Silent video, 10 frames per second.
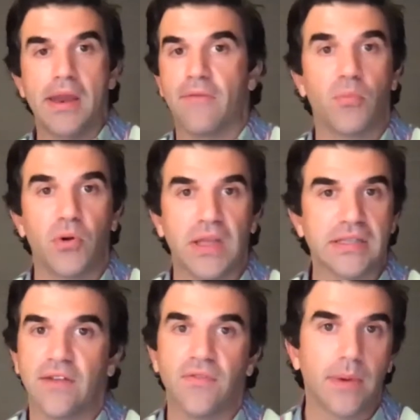never put that
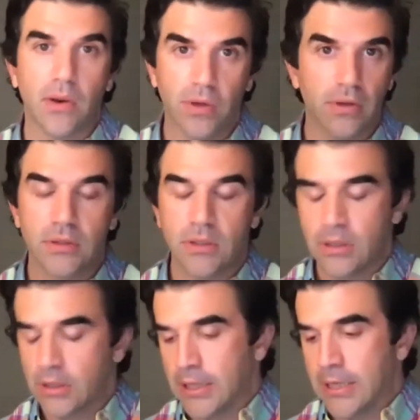stuff on my
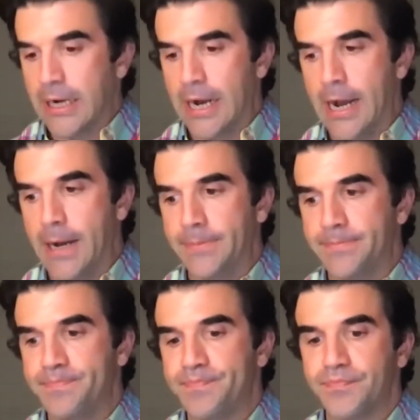reel,
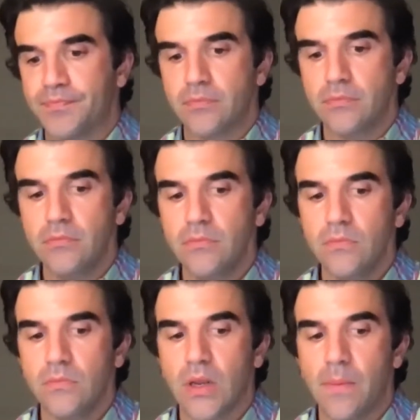um,
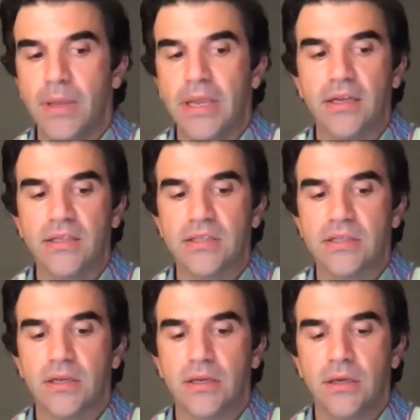because
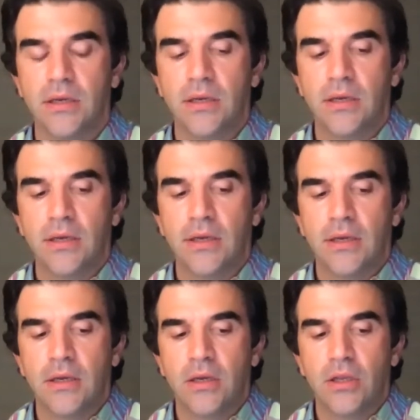
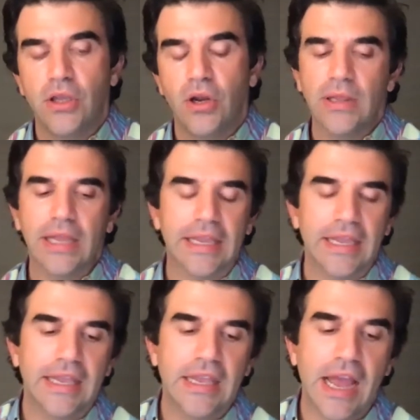you know, like
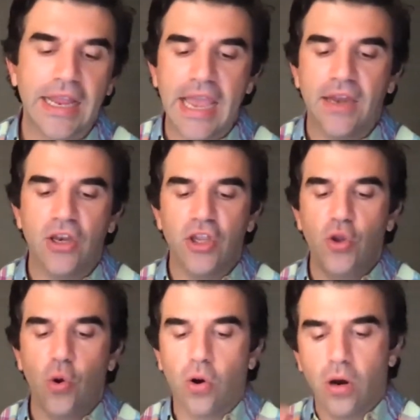again,
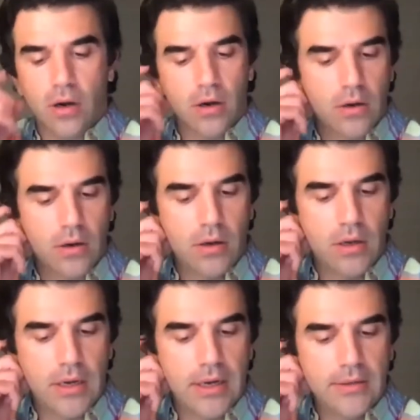your
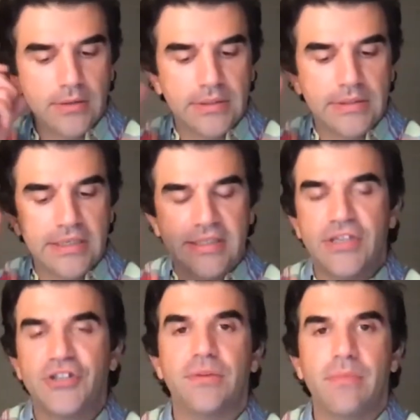
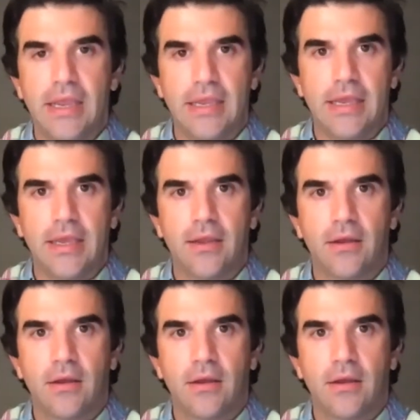decision making